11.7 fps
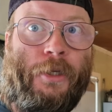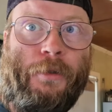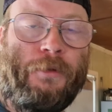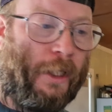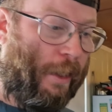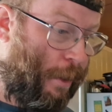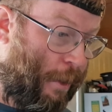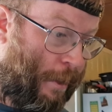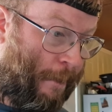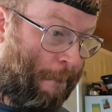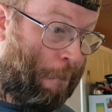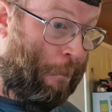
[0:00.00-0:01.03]
use it.
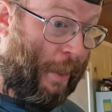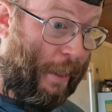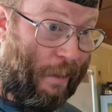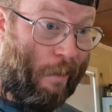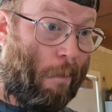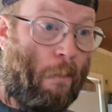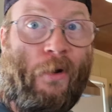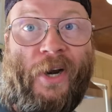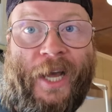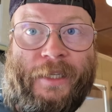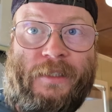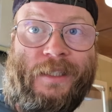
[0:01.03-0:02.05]
And the more
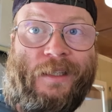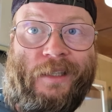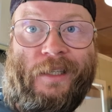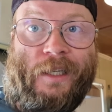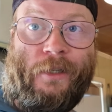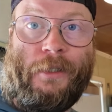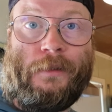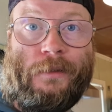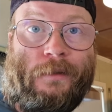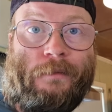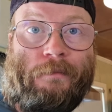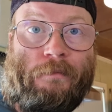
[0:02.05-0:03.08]
nice and clean it looks,
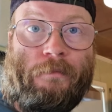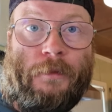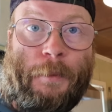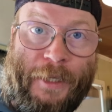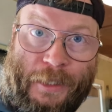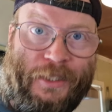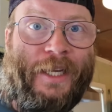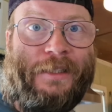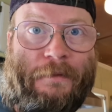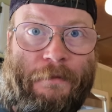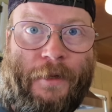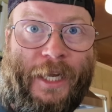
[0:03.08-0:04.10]
the bigger
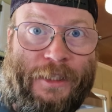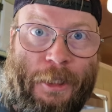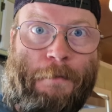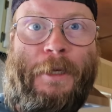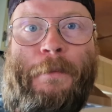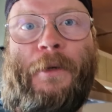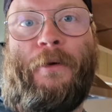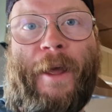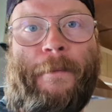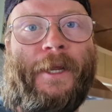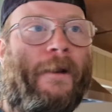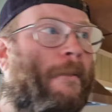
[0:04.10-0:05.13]
chance of actually people
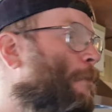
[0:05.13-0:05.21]
grabbing it.